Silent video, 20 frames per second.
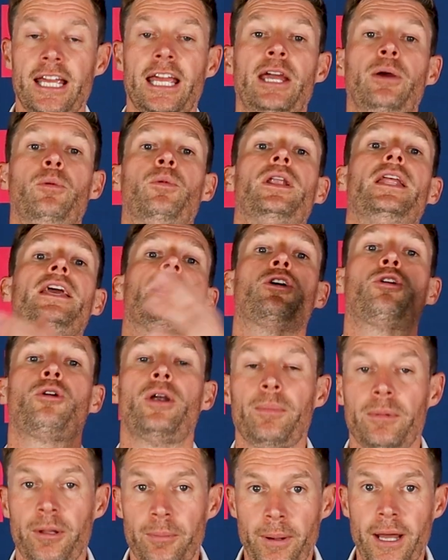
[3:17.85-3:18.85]
it will
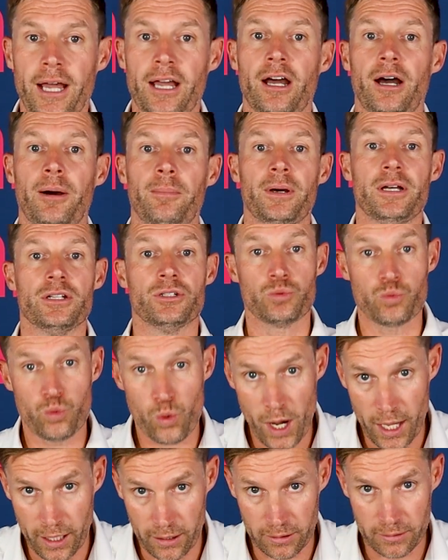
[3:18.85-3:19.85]
encrypt the backup as
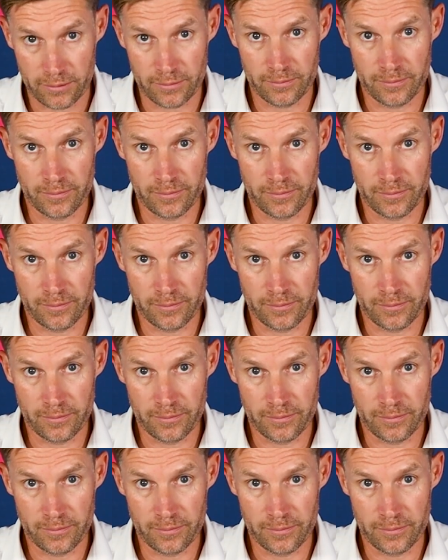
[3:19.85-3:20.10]
well.